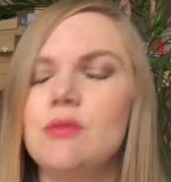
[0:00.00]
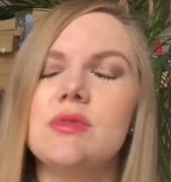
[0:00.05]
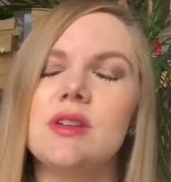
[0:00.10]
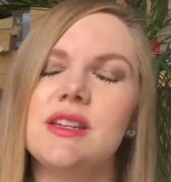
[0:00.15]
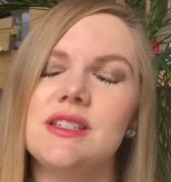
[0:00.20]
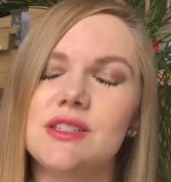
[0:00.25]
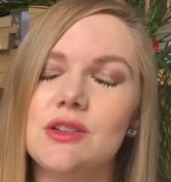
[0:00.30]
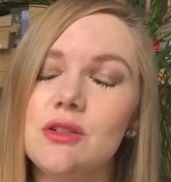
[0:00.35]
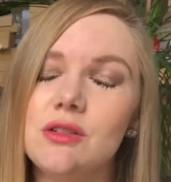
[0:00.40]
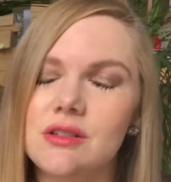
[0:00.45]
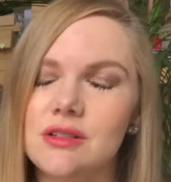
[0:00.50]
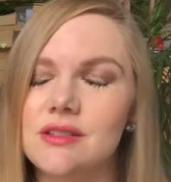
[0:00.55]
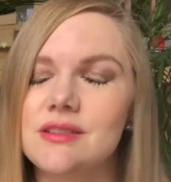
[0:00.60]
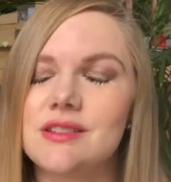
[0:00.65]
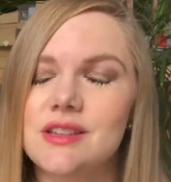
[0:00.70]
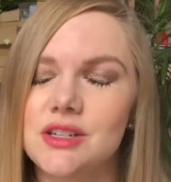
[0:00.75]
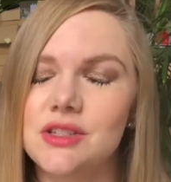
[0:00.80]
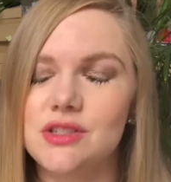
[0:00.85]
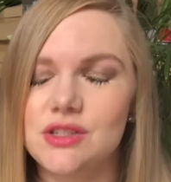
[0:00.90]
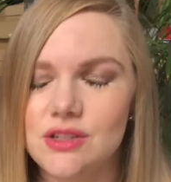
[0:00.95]
he's not
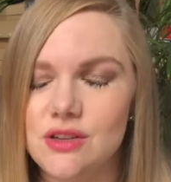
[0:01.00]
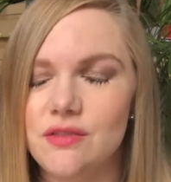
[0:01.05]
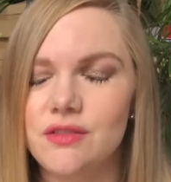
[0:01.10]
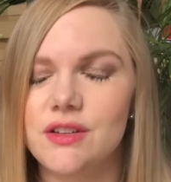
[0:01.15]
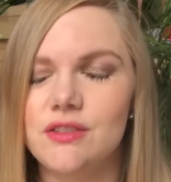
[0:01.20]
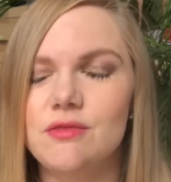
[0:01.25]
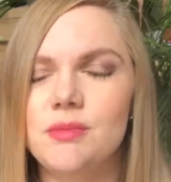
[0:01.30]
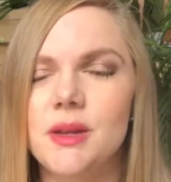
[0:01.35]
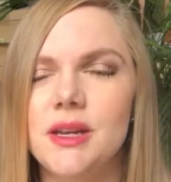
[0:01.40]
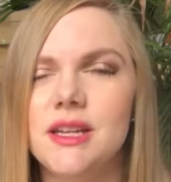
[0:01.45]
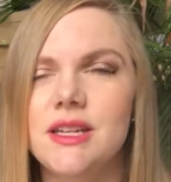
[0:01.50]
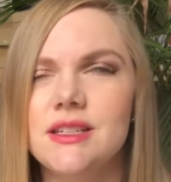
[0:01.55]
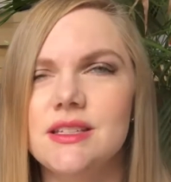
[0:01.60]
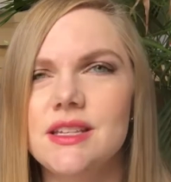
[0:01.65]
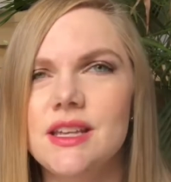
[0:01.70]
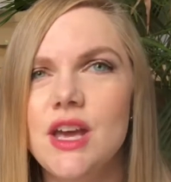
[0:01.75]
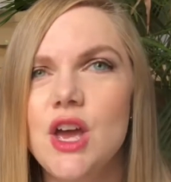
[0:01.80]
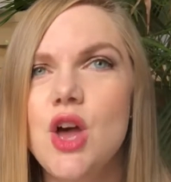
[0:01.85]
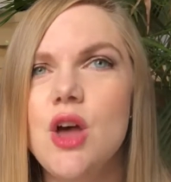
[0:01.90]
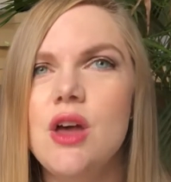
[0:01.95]
conservative, but
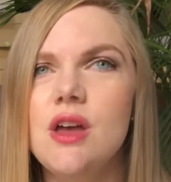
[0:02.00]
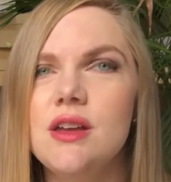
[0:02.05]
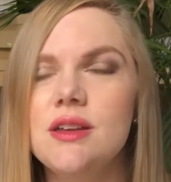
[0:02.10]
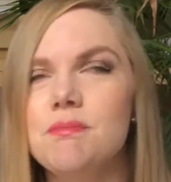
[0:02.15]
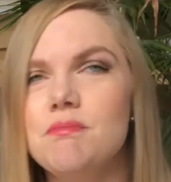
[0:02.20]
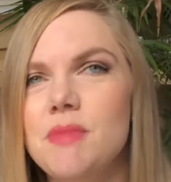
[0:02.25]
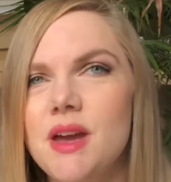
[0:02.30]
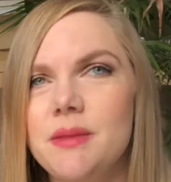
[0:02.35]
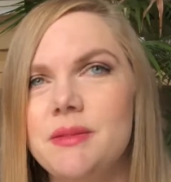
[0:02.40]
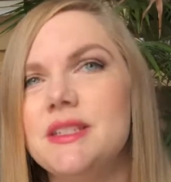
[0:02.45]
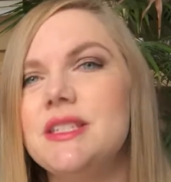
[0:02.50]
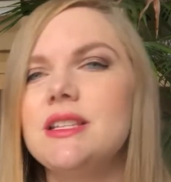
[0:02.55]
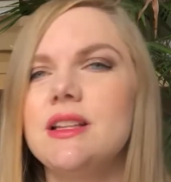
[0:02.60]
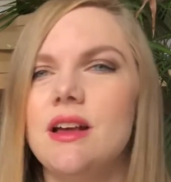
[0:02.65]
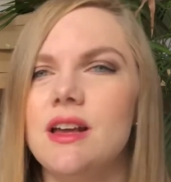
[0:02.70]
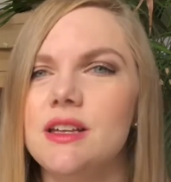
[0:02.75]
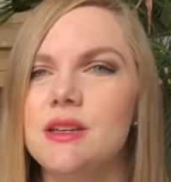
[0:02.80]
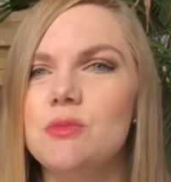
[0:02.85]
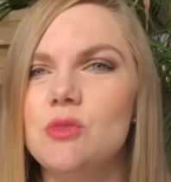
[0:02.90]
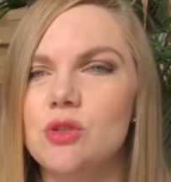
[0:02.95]
he's maybe
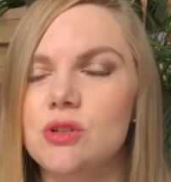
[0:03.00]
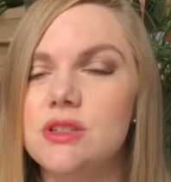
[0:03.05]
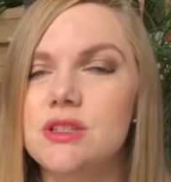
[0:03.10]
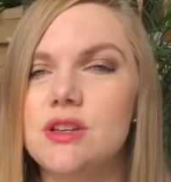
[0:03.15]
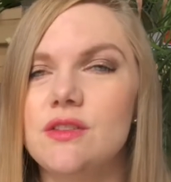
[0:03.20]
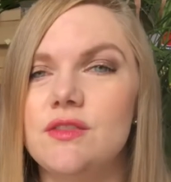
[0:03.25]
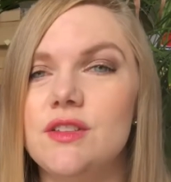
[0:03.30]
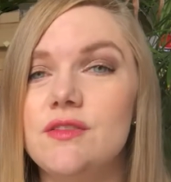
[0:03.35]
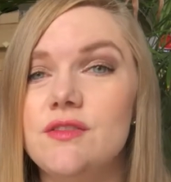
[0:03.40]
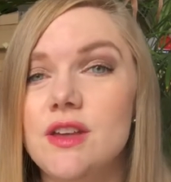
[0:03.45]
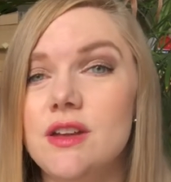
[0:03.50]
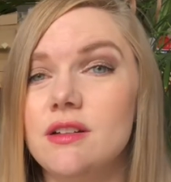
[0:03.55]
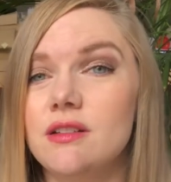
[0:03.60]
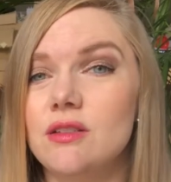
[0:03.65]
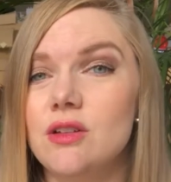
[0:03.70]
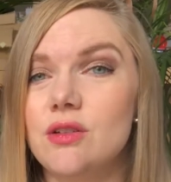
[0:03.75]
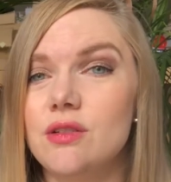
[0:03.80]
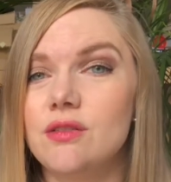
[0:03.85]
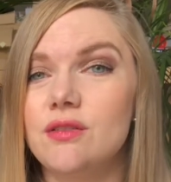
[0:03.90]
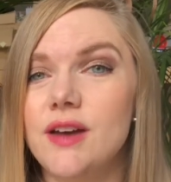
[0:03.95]
slightly more conservative than a
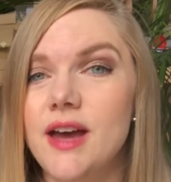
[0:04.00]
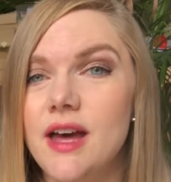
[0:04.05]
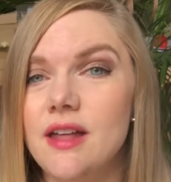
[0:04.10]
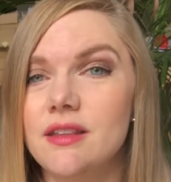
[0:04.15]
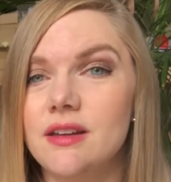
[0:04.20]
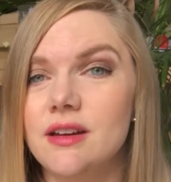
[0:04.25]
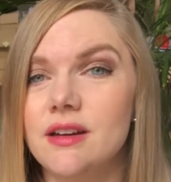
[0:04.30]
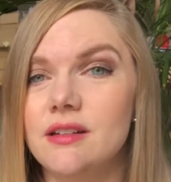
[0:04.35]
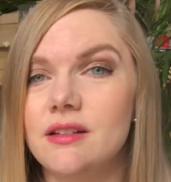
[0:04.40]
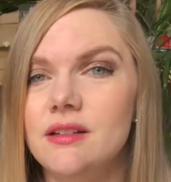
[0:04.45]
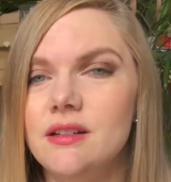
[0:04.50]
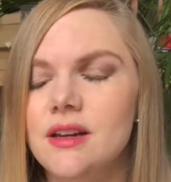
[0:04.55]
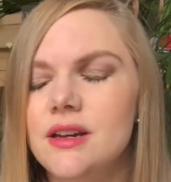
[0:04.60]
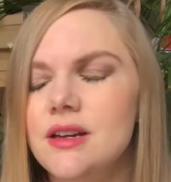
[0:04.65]
lot of other